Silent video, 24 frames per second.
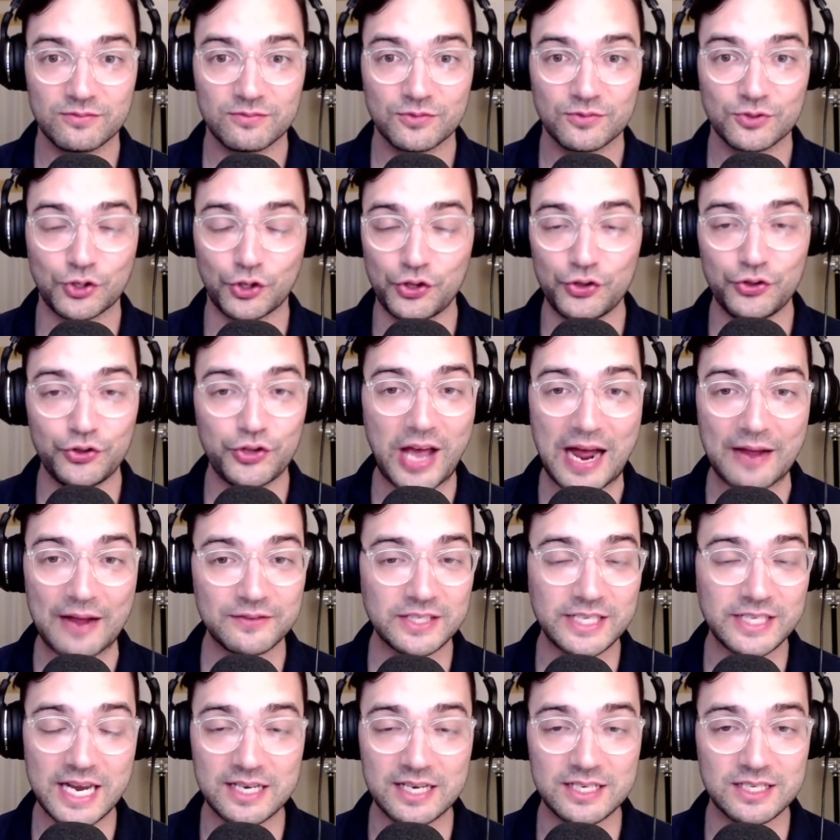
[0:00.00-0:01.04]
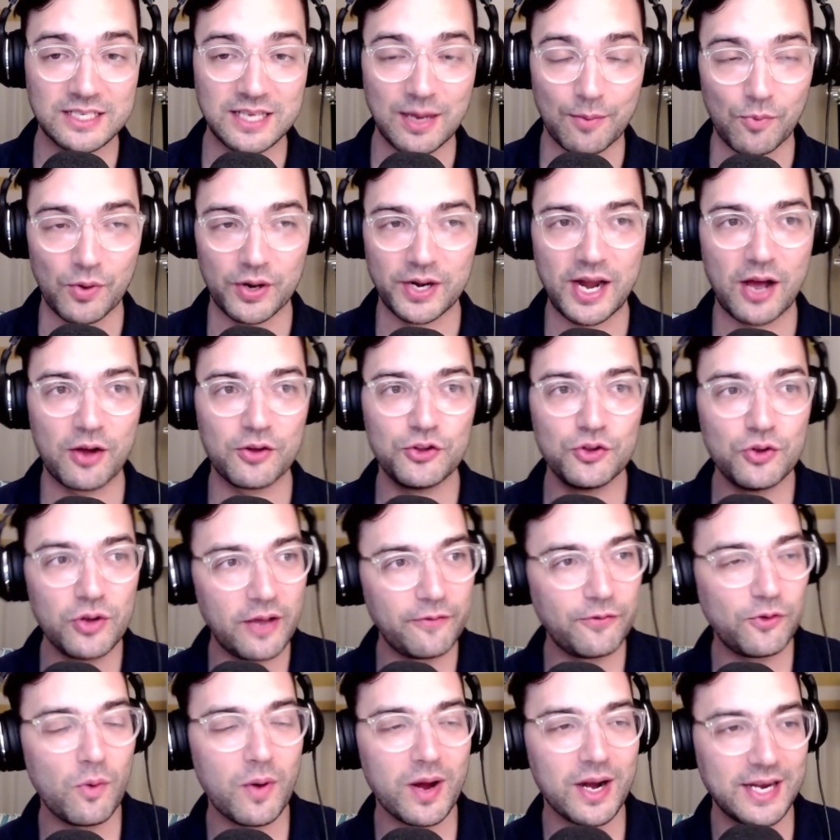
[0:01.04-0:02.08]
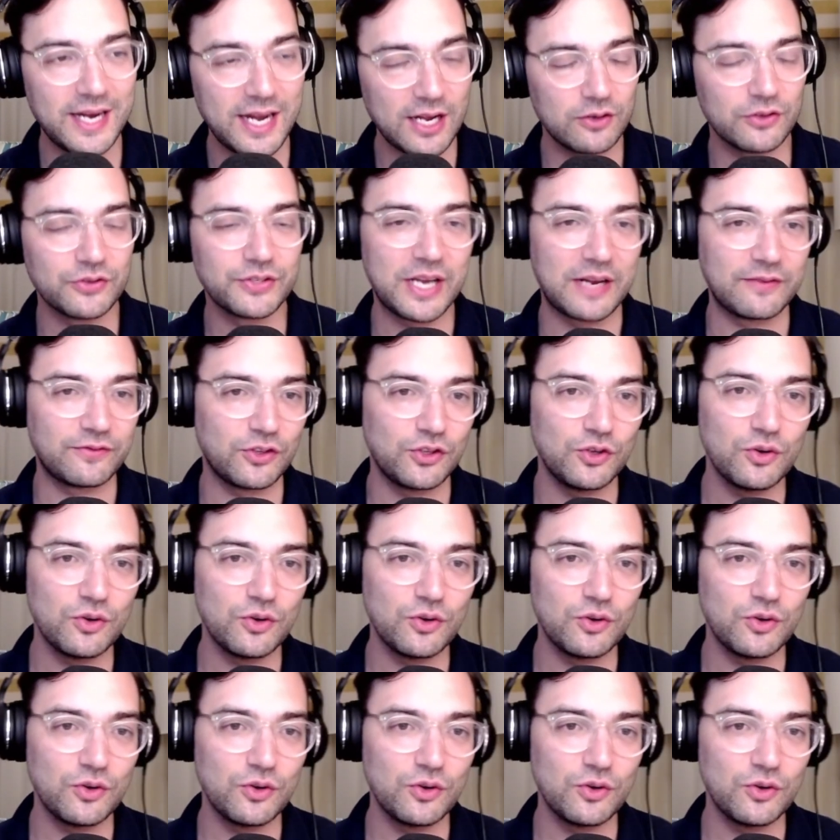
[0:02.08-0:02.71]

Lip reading: So you have to take someone. Now, if you want a nickel safety,